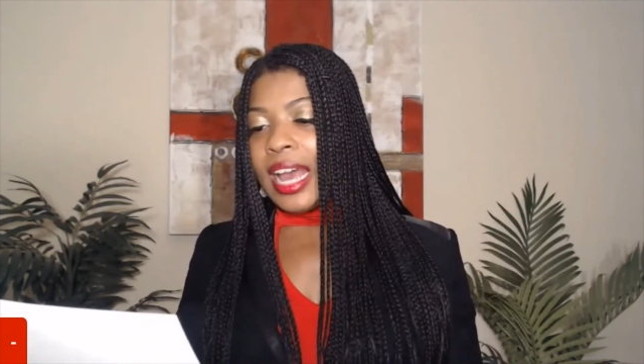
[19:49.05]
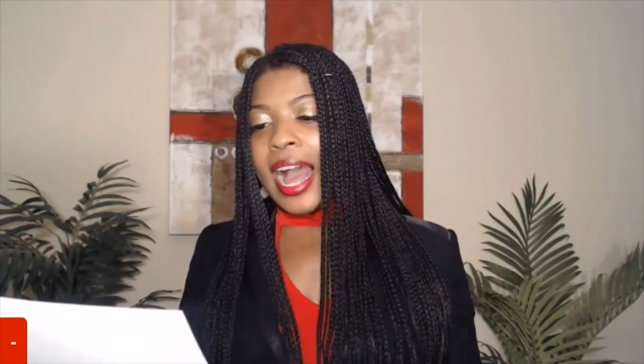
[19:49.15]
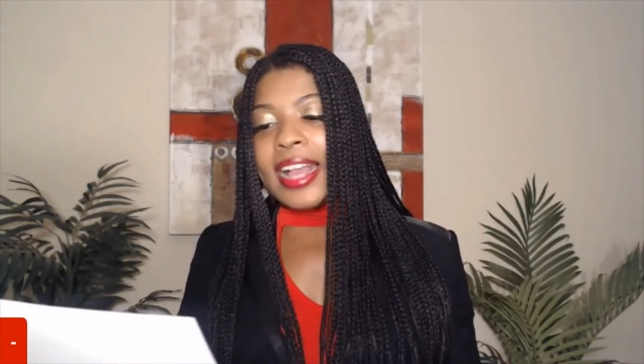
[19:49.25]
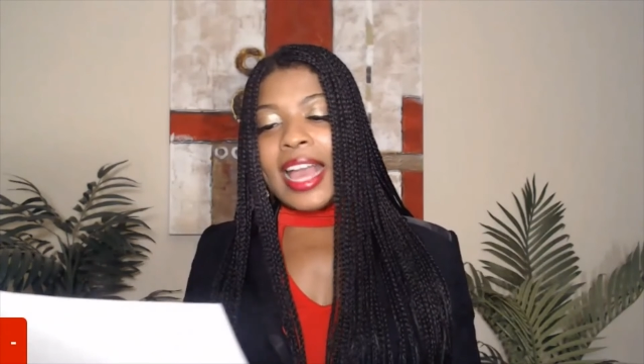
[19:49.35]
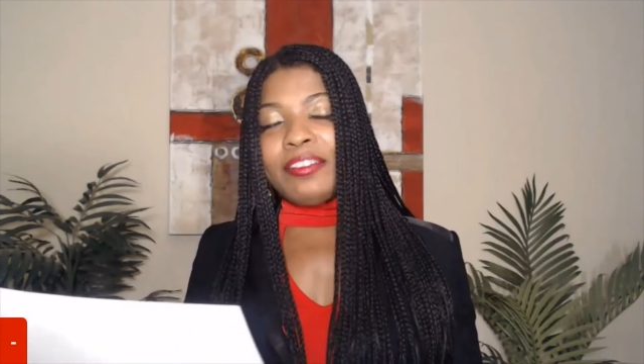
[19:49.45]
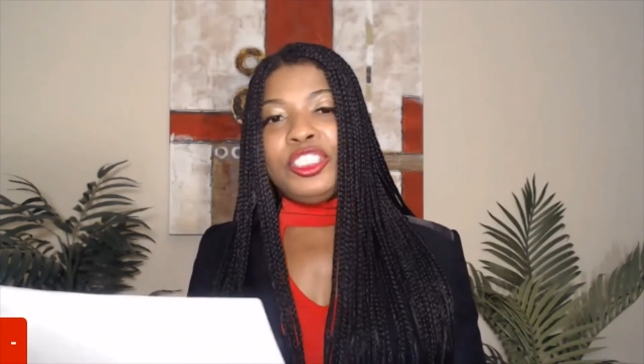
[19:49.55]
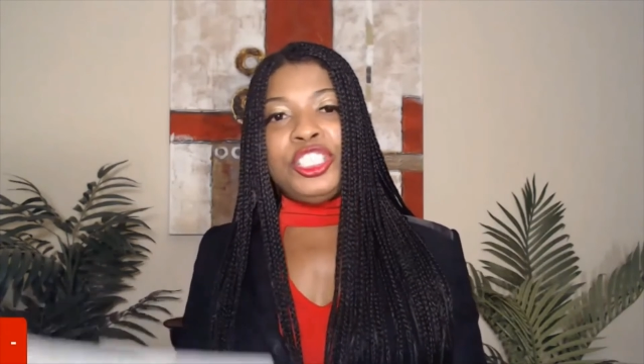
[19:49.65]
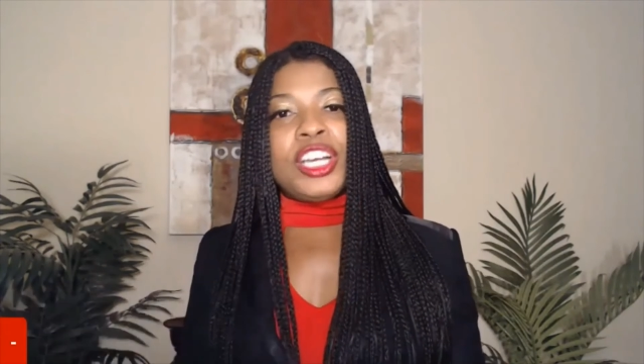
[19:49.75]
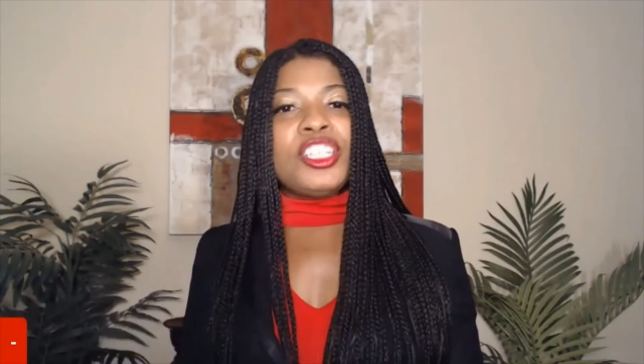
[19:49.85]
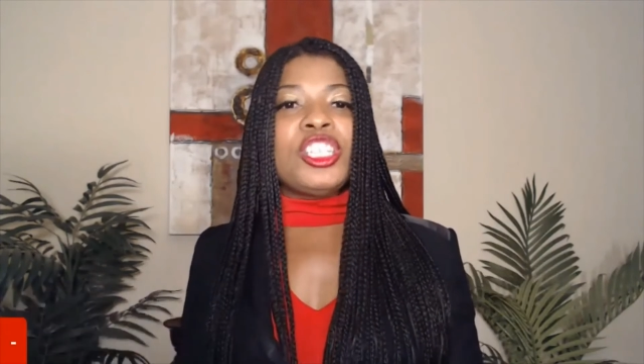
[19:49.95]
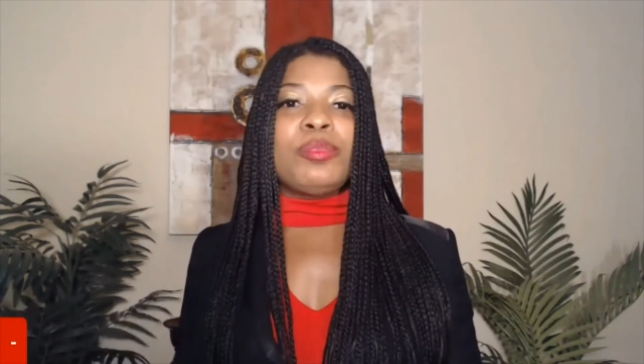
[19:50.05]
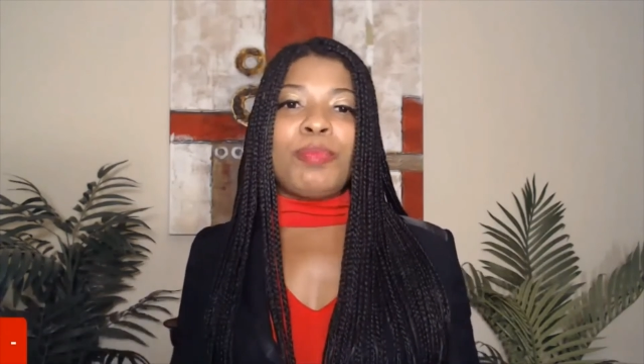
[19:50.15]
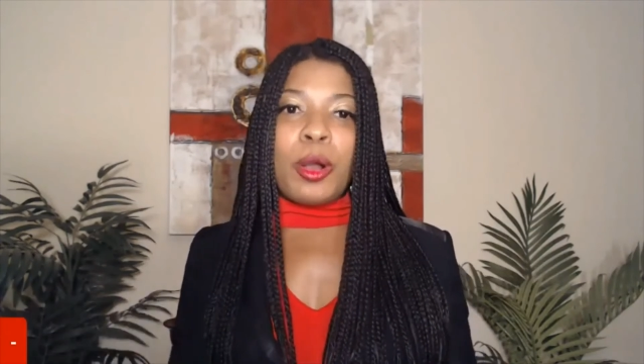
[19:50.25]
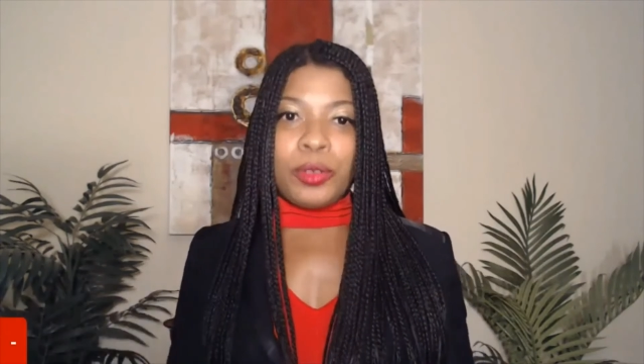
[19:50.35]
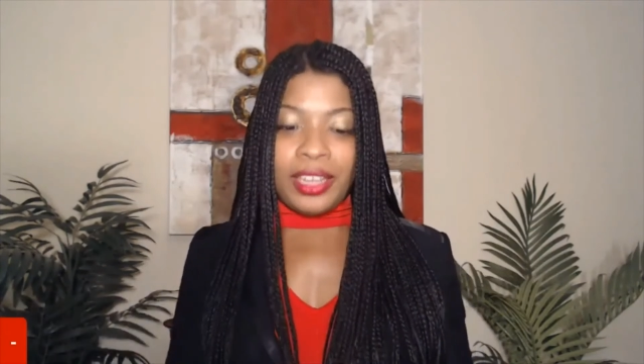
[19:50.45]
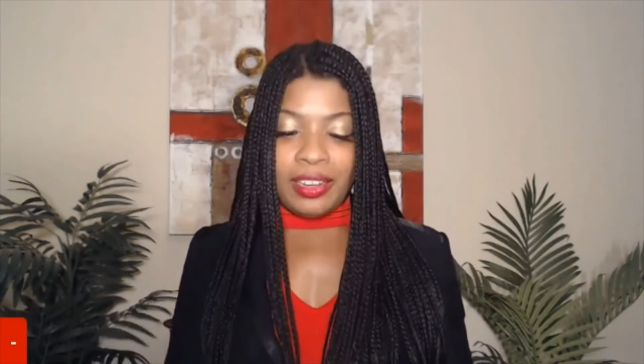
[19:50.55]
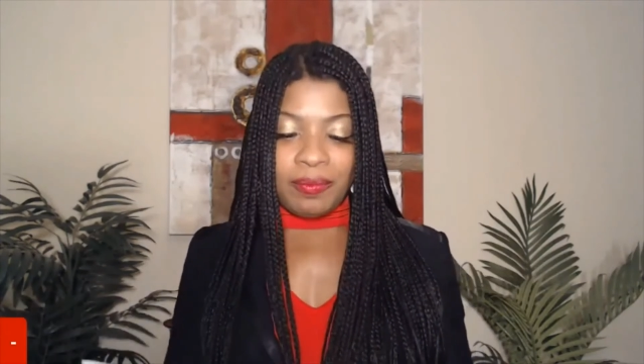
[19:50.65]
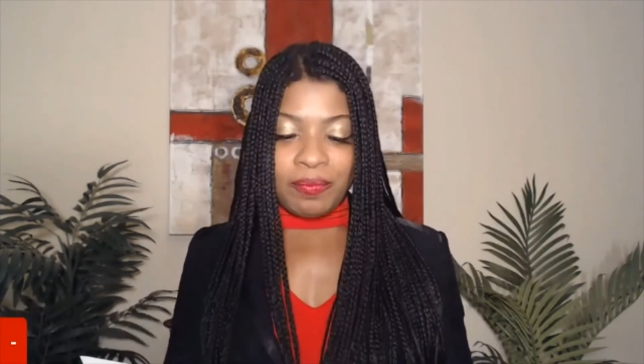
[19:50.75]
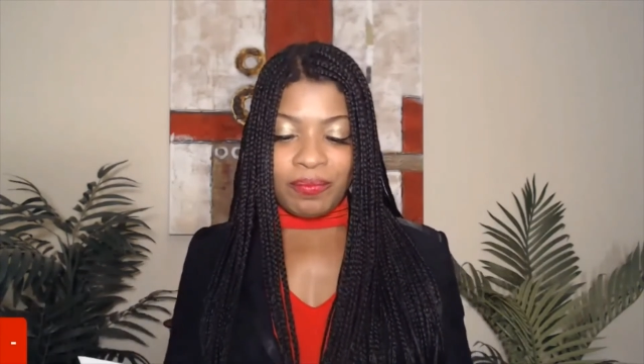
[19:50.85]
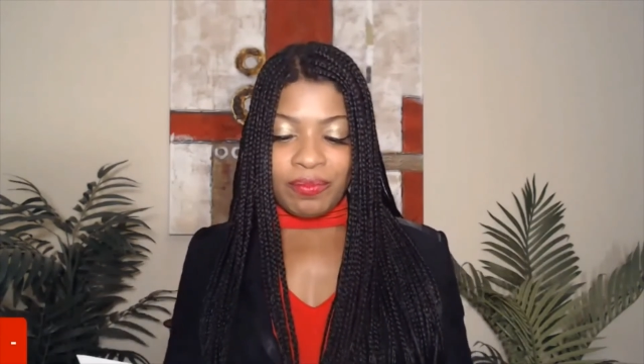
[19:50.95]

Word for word: I have just spoken